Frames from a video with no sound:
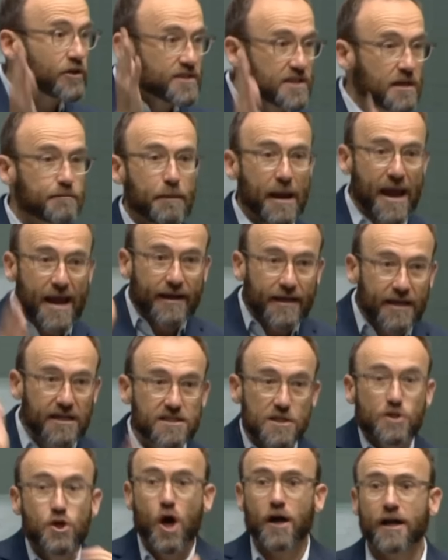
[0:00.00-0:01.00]
to back, is
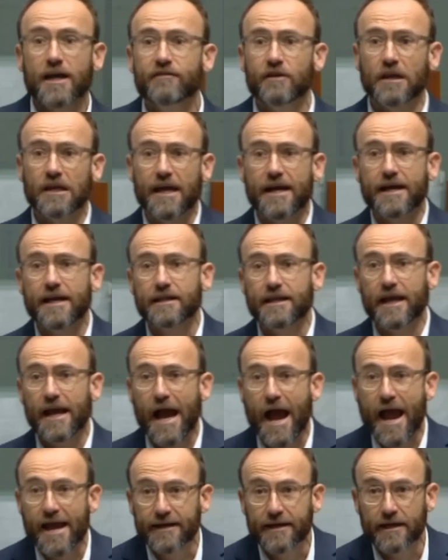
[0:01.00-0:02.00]
not even letting the
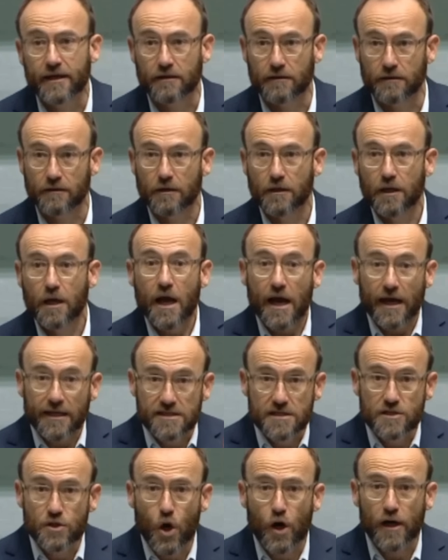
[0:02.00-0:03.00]
aid in. It's
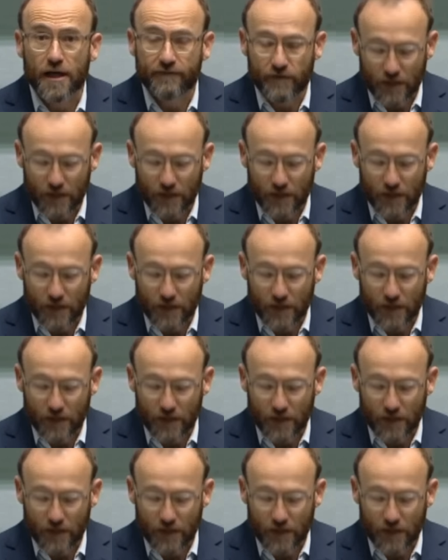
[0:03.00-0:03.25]
not even